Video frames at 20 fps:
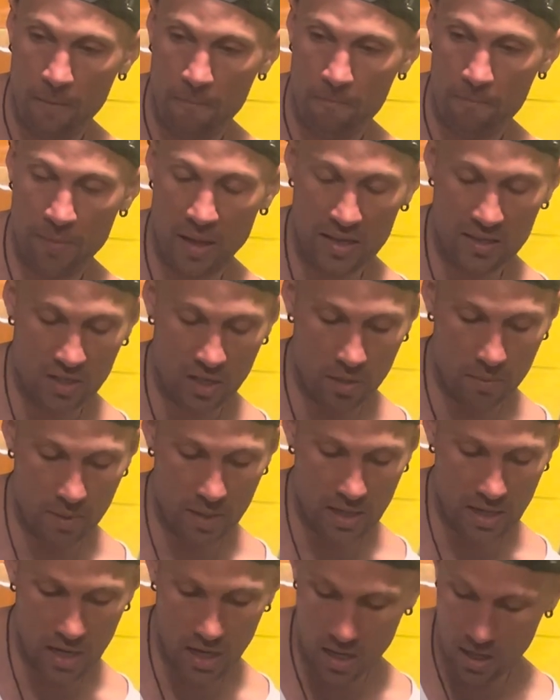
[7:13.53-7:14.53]
That's gonna
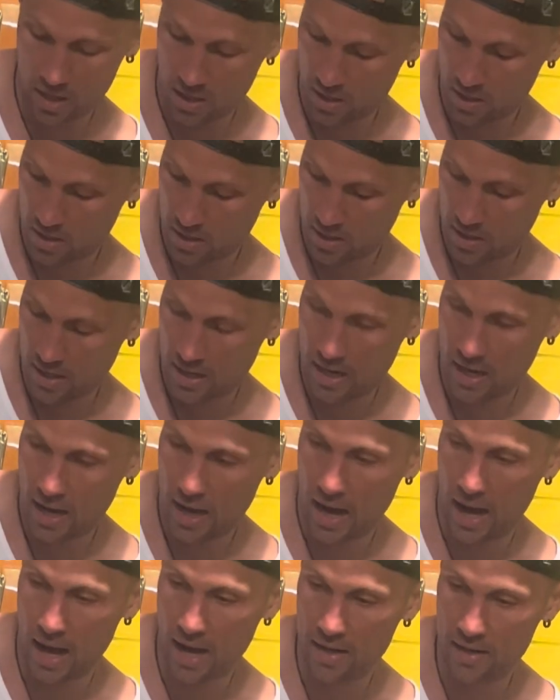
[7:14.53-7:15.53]
be
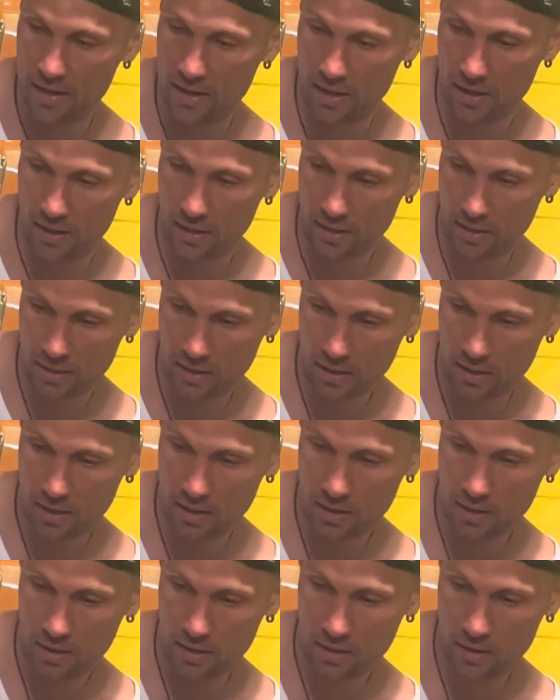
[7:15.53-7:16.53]
and
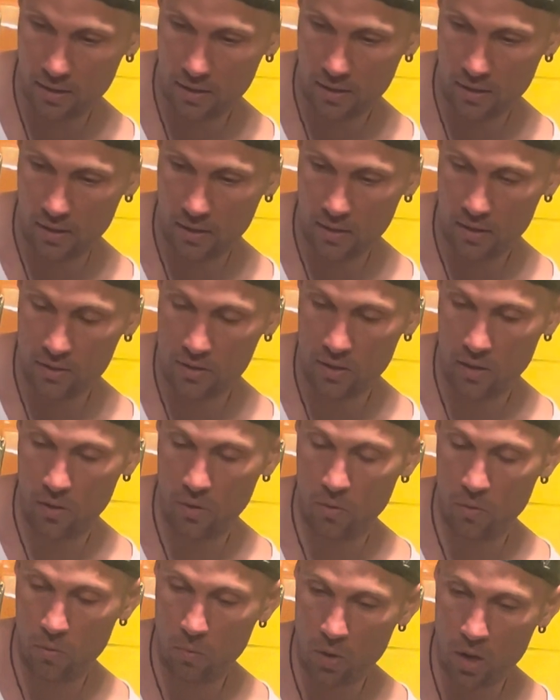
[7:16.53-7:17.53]
so
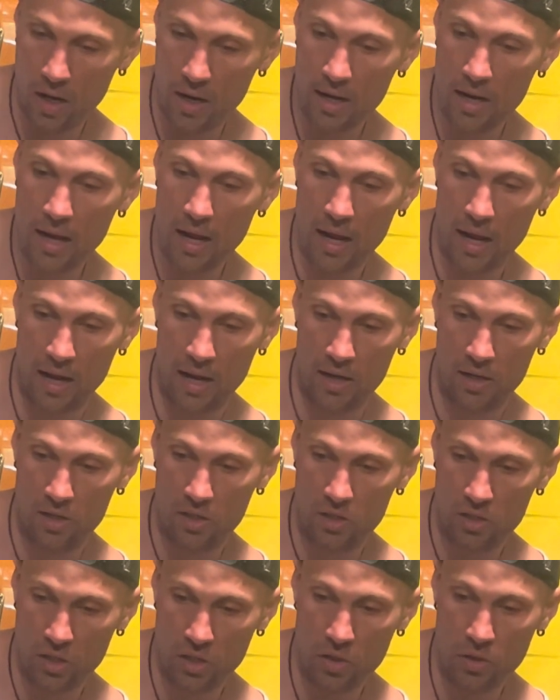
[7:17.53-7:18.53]
1
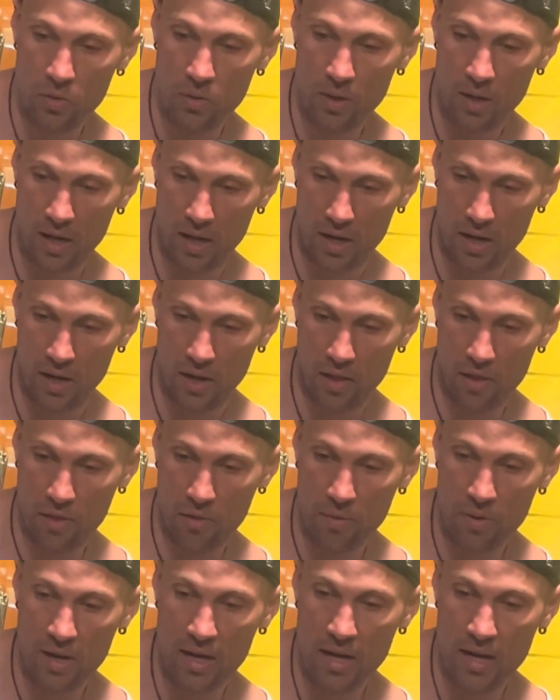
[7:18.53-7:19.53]
and 2 and
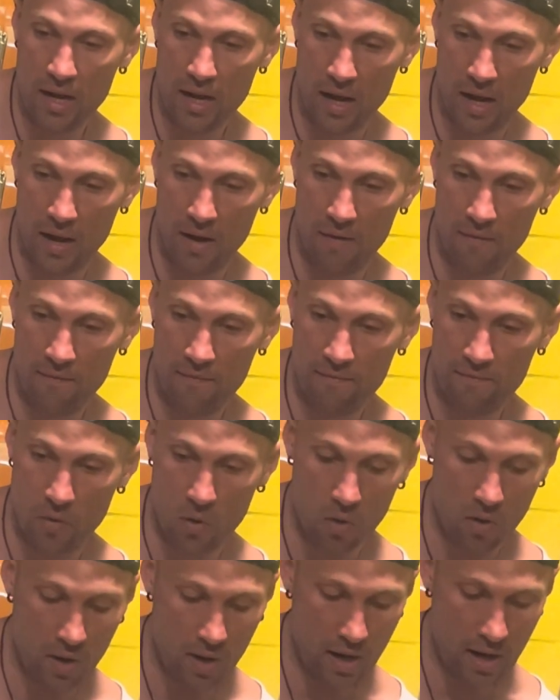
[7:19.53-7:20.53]
3 and
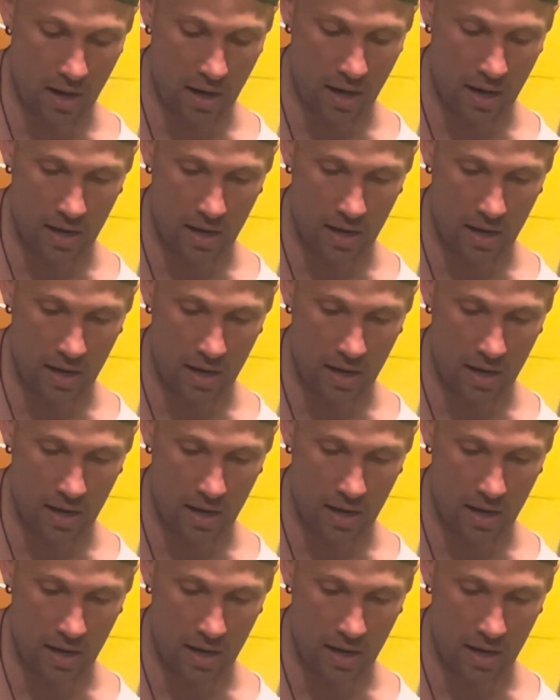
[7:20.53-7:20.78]
4 and